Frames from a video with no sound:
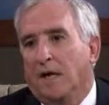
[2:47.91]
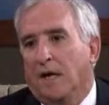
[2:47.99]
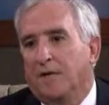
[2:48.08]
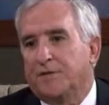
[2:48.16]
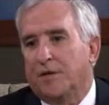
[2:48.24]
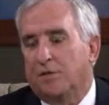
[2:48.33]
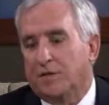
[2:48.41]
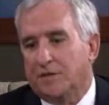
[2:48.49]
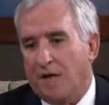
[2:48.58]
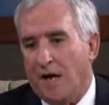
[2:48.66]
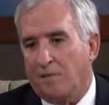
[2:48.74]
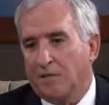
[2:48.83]
And so we
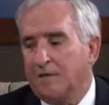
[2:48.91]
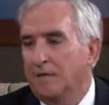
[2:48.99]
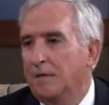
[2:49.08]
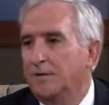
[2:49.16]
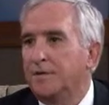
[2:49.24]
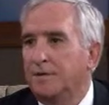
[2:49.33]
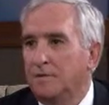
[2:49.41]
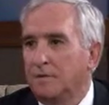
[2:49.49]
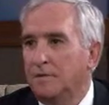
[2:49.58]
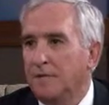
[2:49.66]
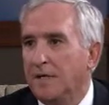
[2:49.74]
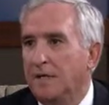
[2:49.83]
established an internal
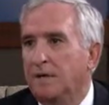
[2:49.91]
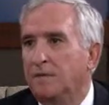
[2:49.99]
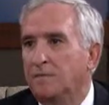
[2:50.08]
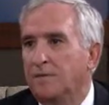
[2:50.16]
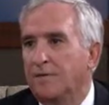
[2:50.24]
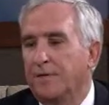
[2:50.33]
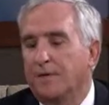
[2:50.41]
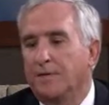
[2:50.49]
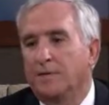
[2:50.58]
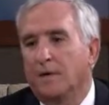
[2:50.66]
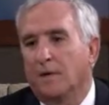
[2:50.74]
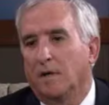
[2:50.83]
committee
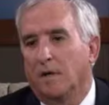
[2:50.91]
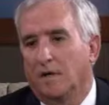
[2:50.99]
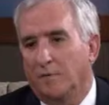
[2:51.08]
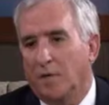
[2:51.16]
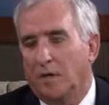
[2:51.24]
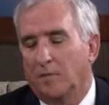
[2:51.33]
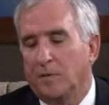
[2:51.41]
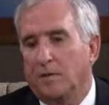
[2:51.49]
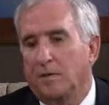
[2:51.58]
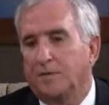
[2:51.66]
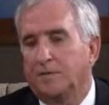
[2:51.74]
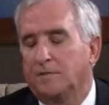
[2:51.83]
within our Department of
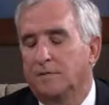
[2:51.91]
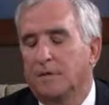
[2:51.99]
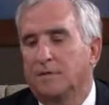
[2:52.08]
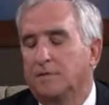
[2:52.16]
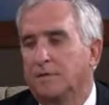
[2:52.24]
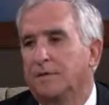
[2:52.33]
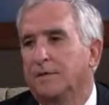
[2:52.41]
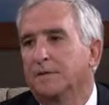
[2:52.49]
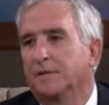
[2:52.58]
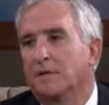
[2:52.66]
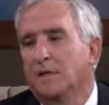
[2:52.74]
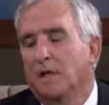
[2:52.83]
Cultural
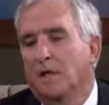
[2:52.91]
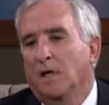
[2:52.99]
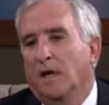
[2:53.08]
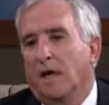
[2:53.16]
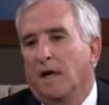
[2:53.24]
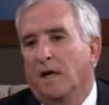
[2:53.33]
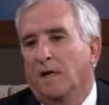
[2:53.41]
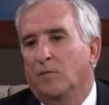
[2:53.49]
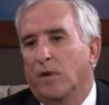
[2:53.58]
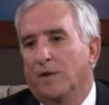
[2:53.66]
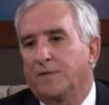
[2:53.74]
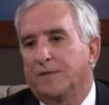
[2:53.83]
Resources, and
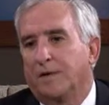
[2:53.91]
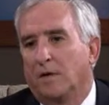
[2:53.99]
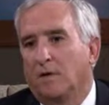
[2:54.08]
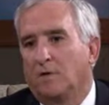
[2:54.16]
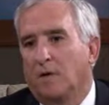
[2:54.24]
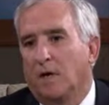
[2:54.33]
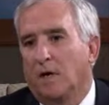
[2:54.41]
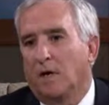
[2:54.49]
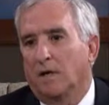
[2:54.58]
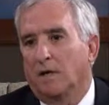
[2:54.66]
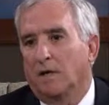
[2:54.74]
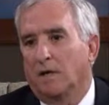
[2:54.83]
we
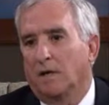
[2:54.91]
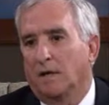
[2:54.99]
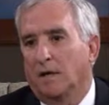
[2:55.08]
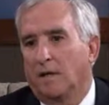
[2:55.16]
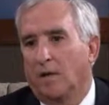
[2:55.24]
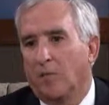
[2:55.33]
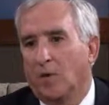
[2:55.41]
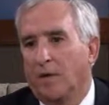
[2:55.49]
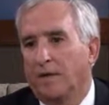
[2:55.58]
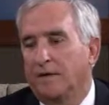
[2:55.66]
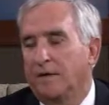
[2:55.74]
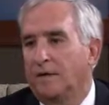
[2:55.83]
also
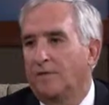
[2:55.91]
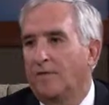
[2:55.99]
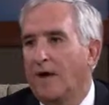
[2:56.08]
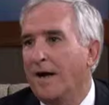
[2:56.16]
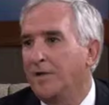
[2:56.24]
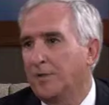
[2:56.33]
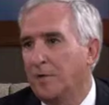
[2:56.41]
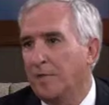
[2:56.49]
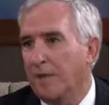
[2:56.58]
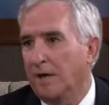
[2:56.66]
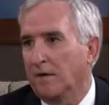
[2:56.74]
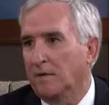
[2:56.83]
appointed an advisory
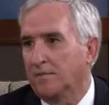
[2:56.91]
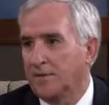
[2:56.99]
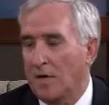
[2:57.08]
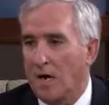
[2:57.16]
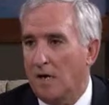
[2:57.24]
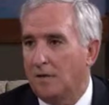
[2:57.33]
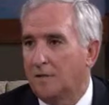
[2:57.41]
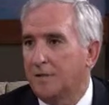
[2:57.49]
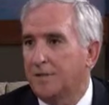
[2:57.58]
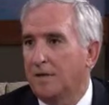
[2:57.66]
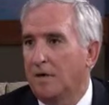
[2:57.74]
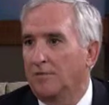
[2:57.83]
panel of
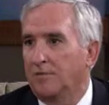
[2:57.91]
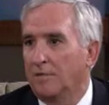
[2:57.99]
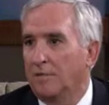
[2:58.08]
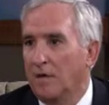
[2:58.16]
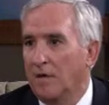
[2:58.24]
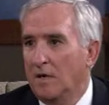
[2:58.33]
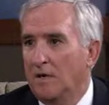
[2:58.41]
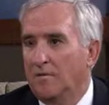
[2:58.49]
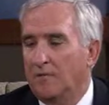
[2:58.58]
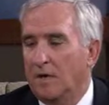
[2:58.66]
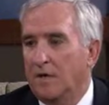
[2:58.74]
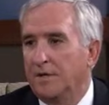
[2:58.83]
scholars from
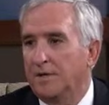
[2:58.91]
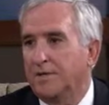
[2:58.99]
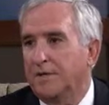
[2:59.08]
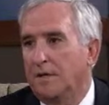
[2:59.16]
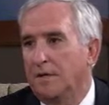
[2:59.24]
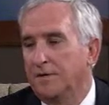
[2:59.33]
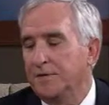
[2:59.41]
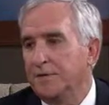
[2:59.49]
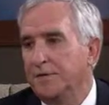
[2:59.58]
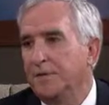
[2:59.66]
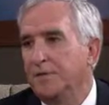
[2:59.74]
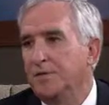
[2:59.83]
various
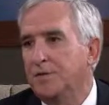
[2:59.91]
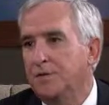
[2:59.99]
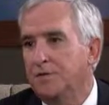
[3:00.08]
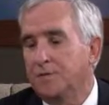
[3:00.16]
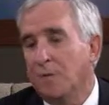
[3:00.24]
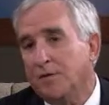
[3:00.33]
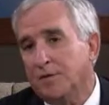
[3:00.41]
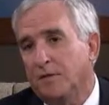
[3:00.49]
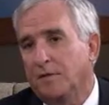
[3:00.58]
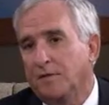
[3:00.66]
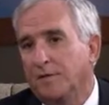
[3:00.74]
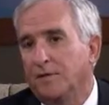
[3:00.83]
institutions,
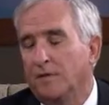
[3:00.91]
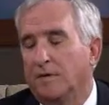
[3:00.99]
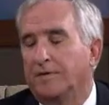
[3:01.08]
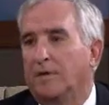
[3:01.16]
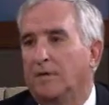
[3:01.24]
mostly within North